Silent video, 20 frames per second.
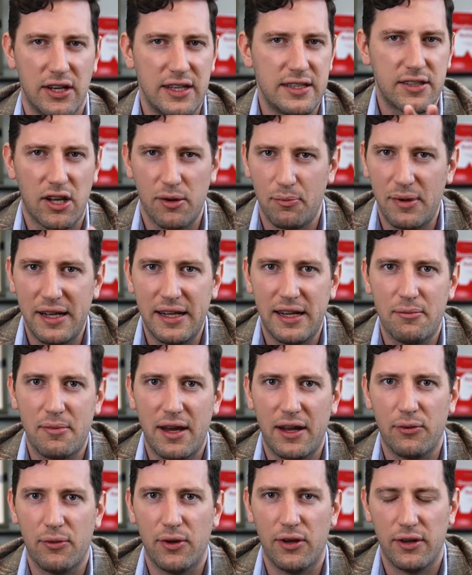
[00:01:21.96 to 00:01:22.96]
it's completely
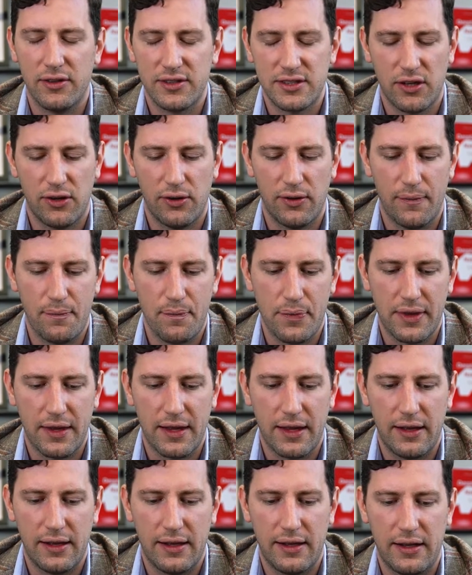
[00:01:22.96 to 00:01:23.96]
manual. So
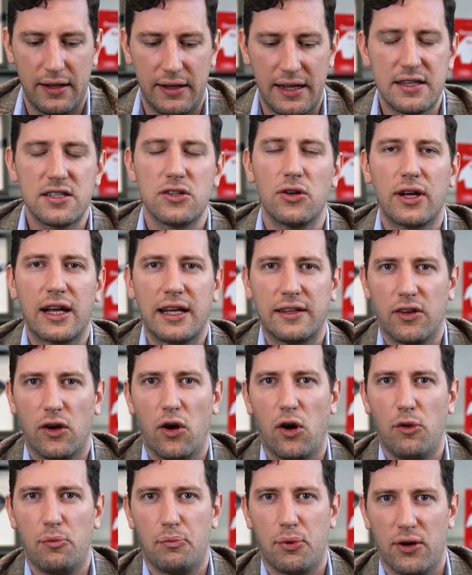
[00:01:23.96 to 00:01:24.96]
let's look at the
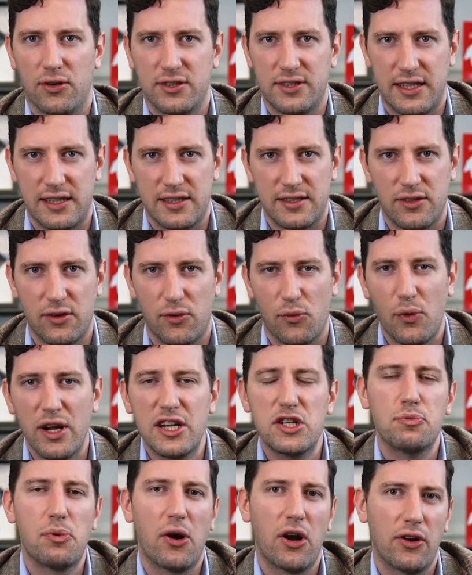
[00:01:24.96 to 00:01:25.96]
whole process.
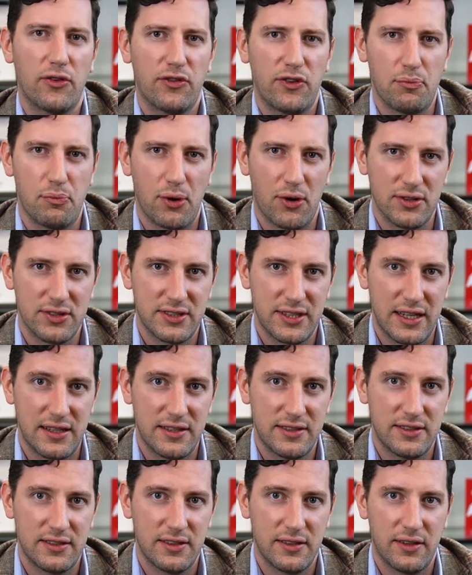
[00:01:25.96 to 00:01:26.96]
Which part of the
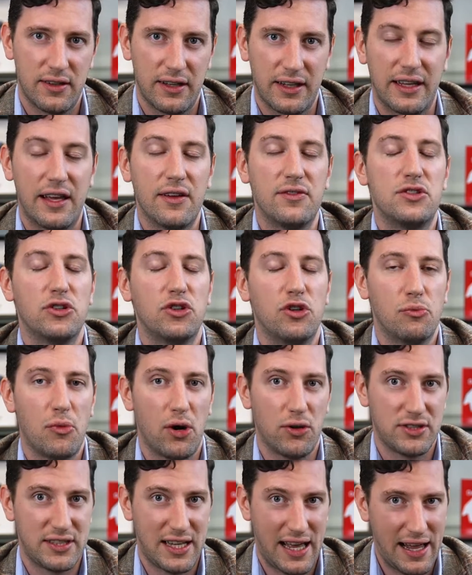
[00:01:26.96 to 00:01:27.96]
process gives you the
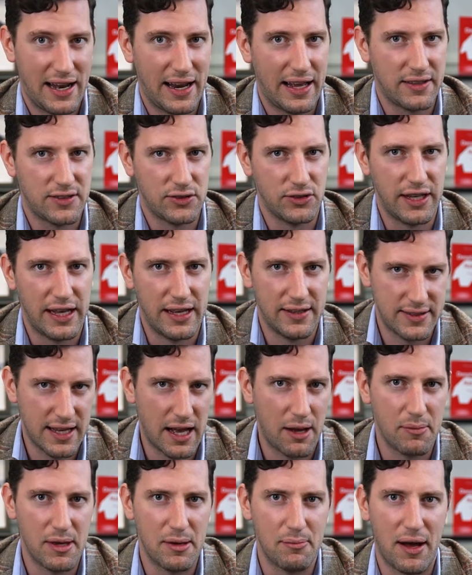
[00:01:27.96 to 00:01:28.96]
most headache today?
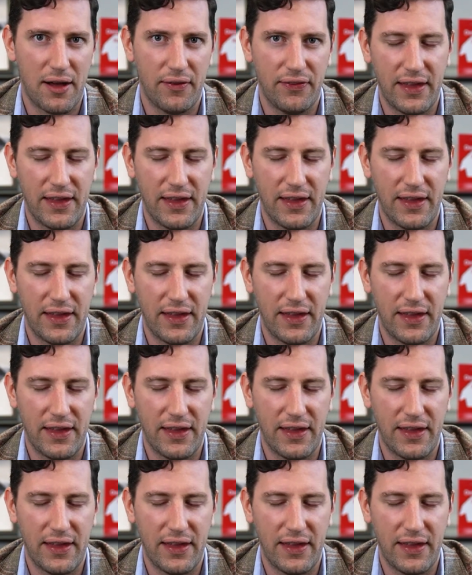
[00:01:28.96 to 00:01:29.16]
Tell me about